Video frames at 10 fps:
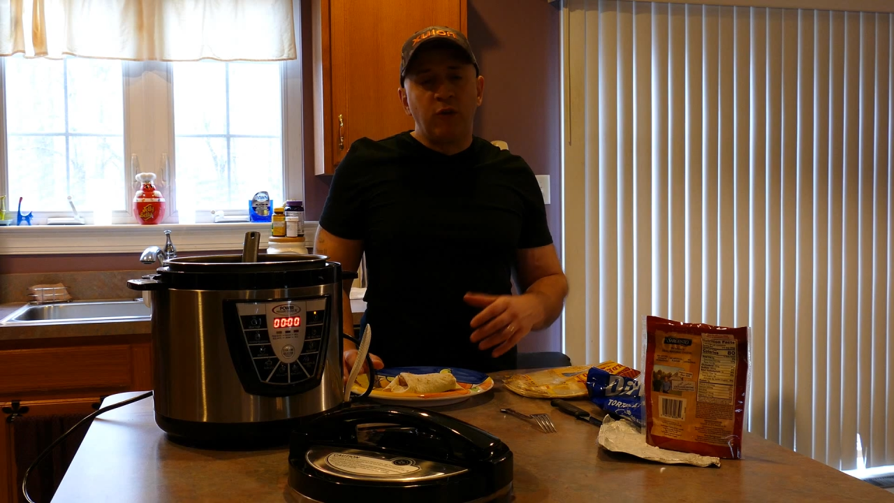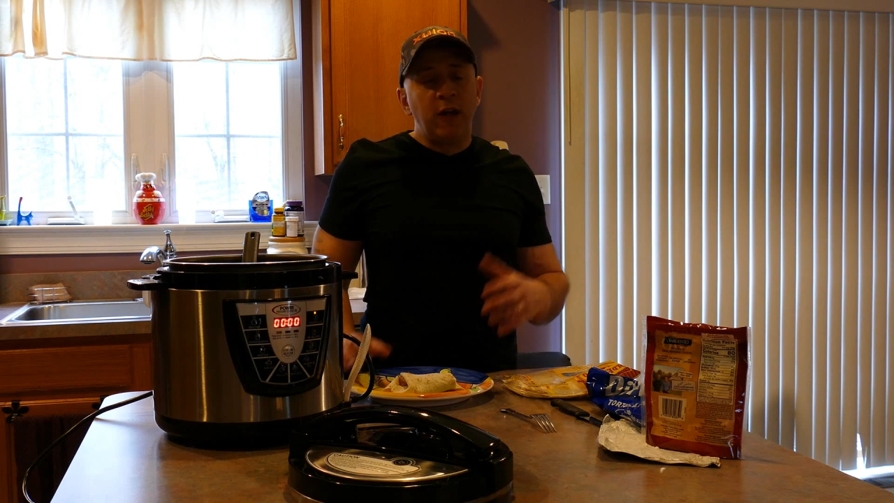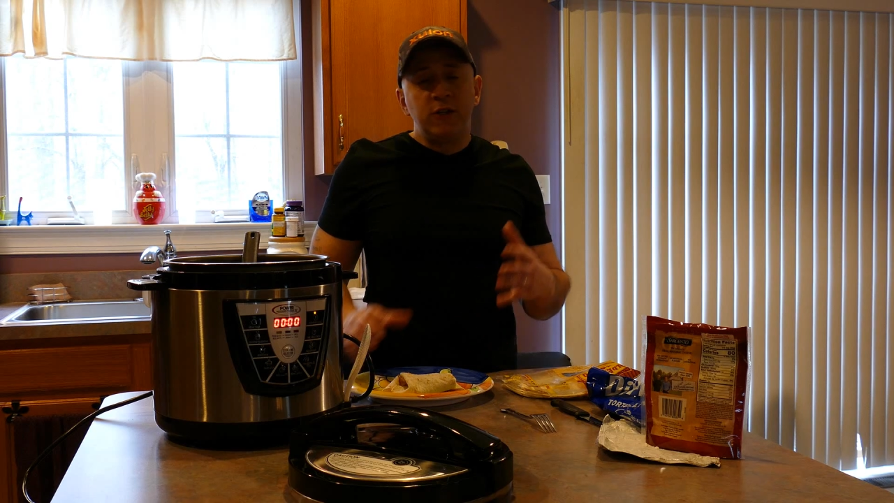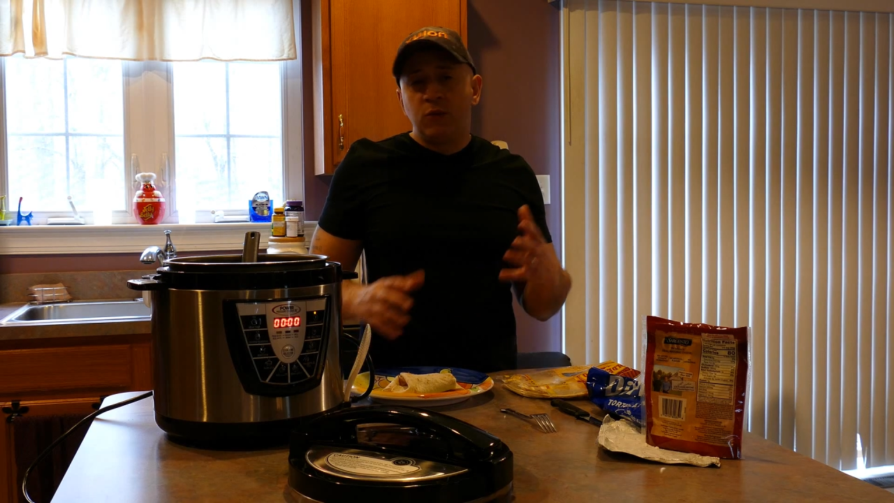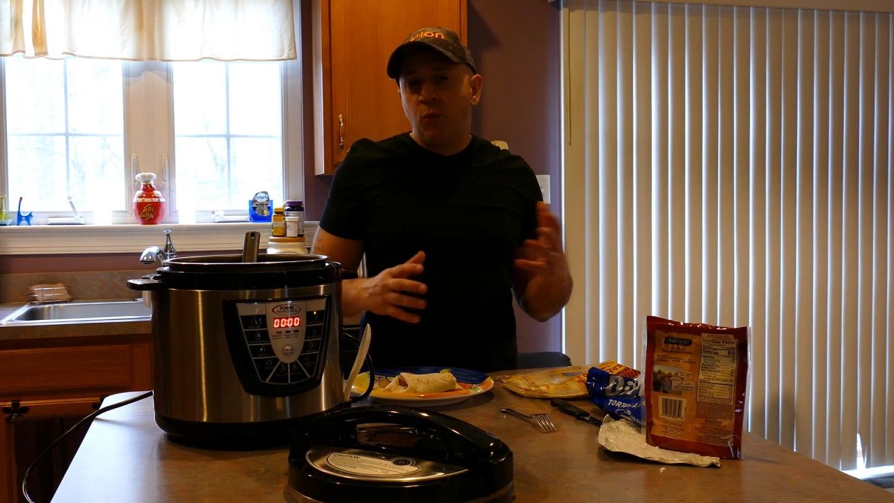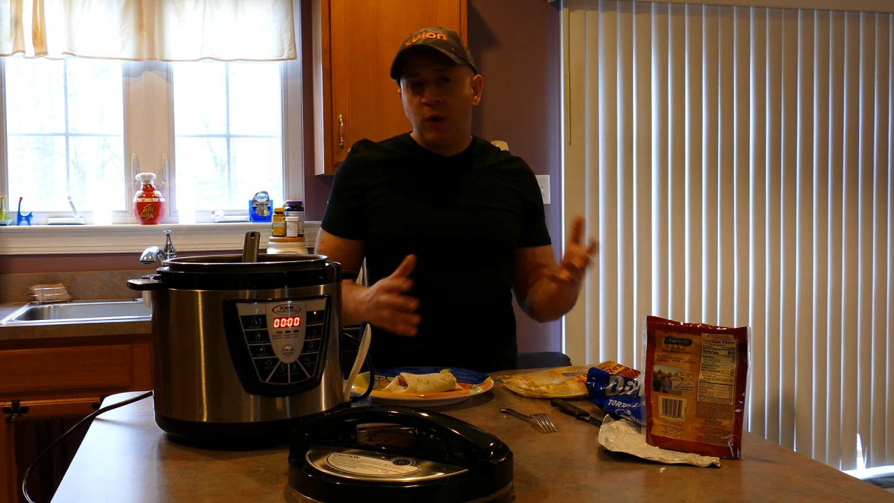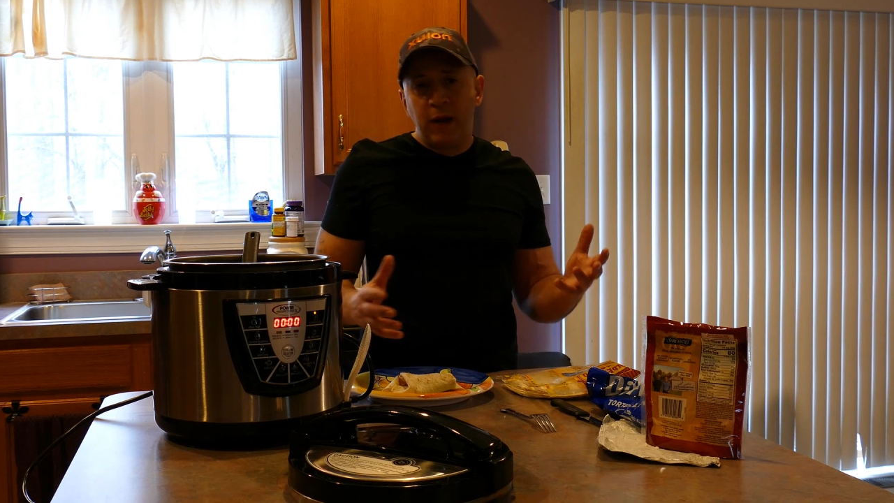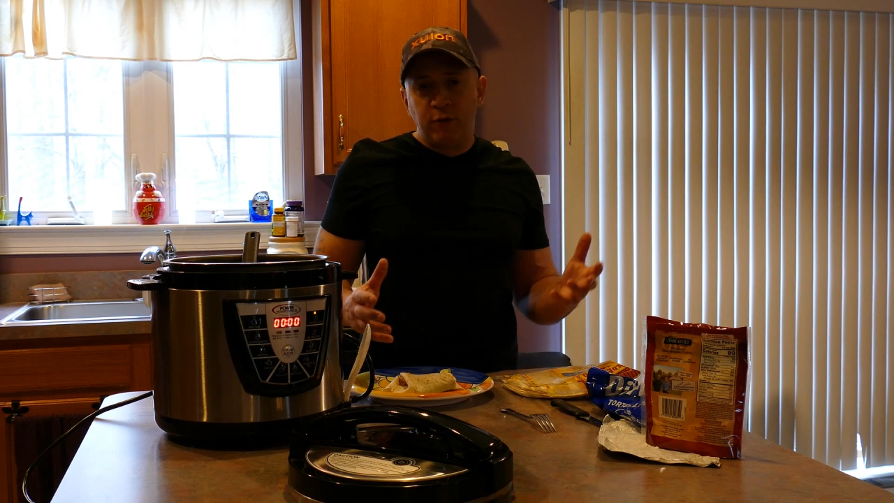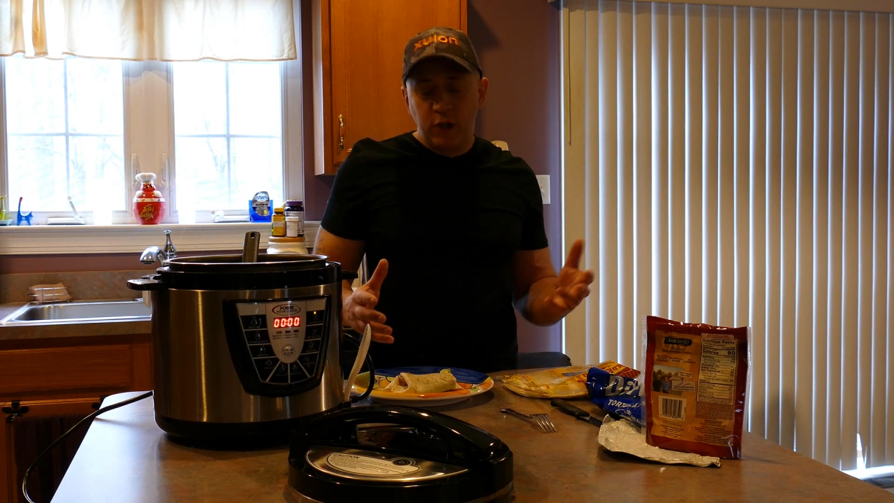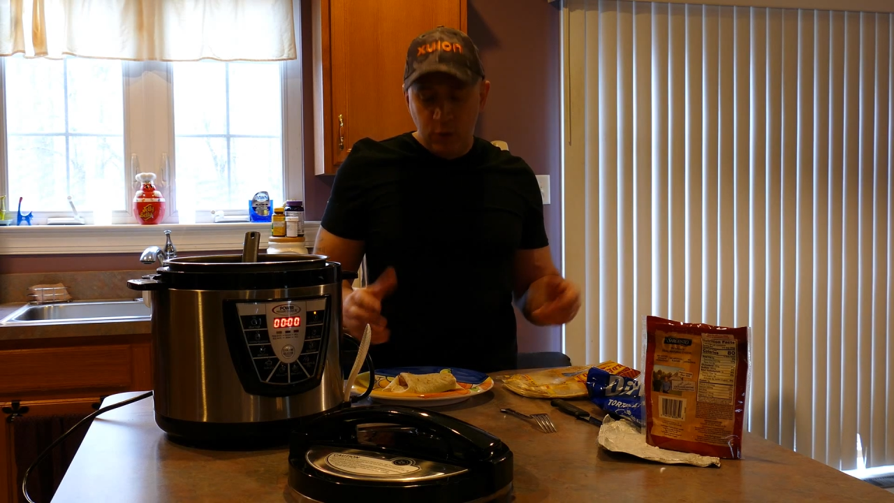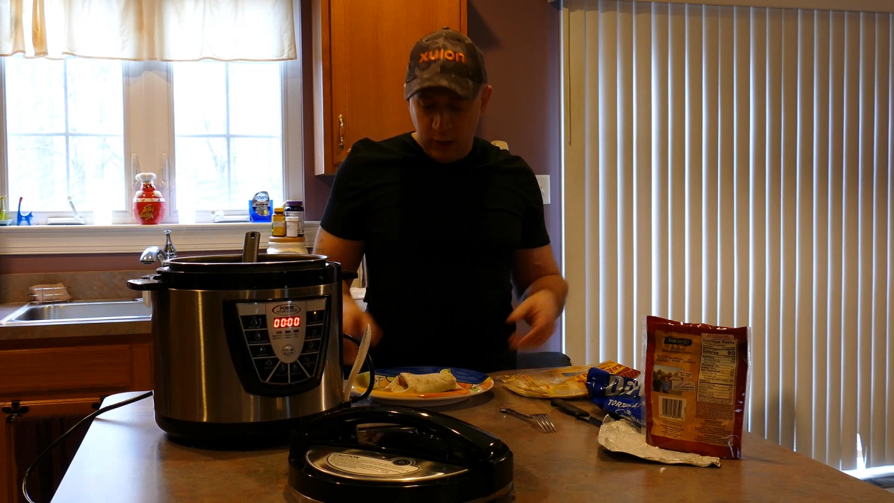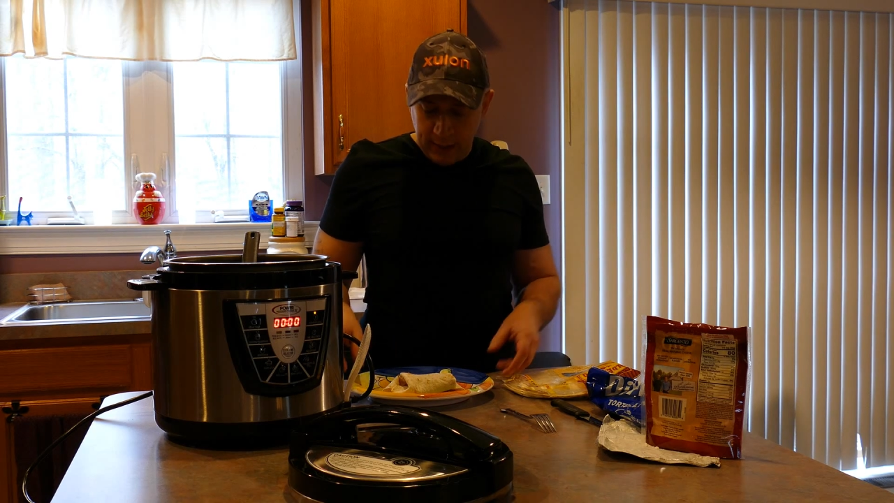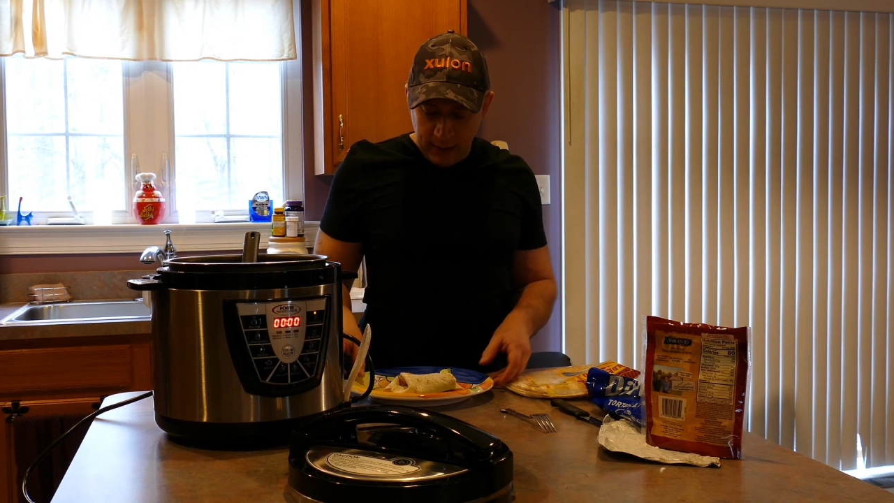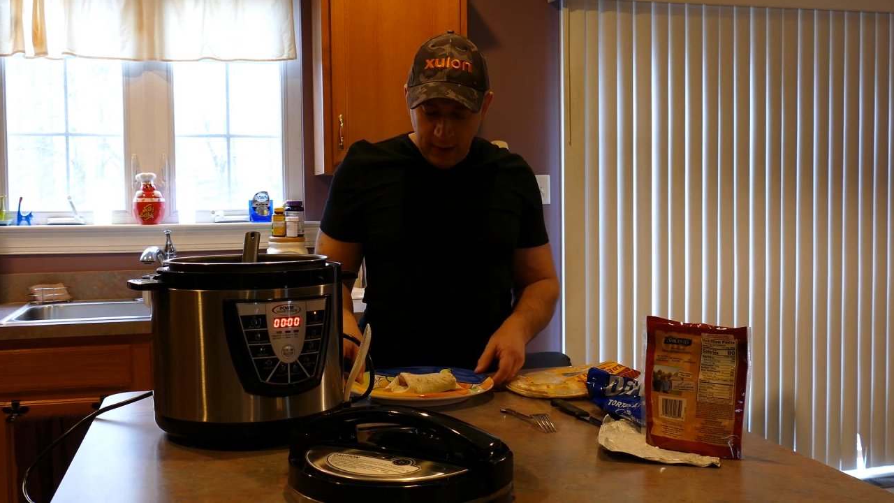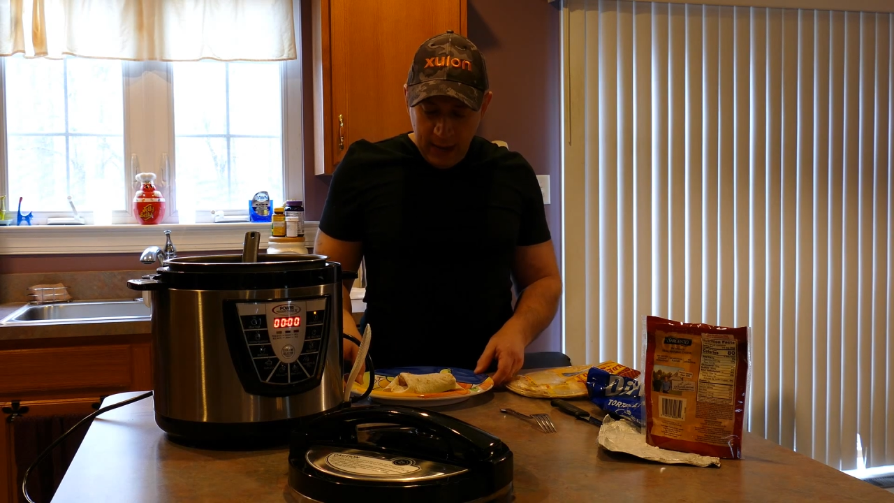rice, whatever you
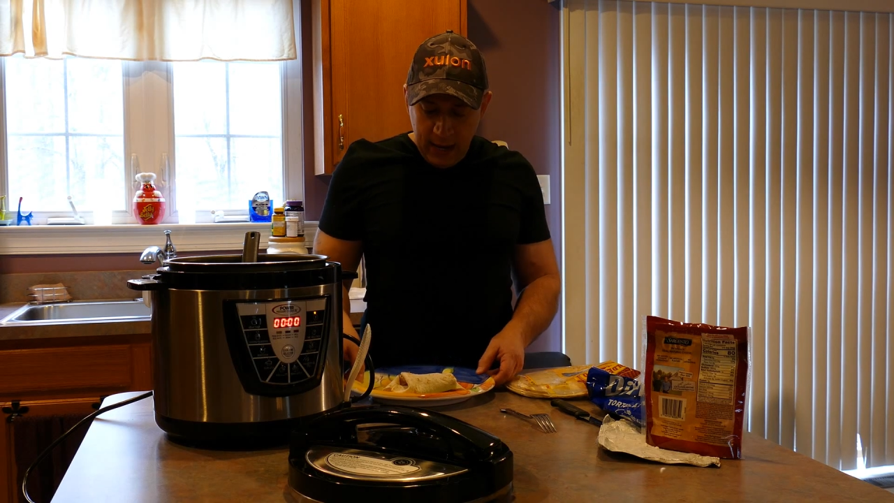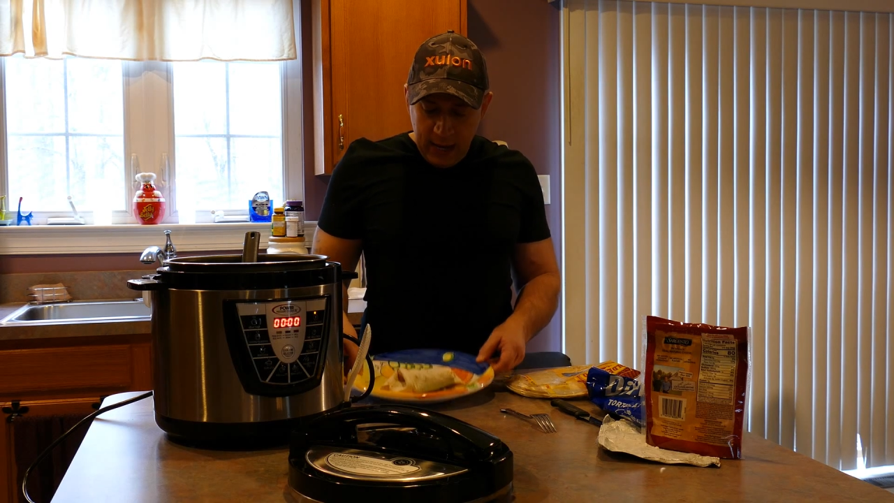like.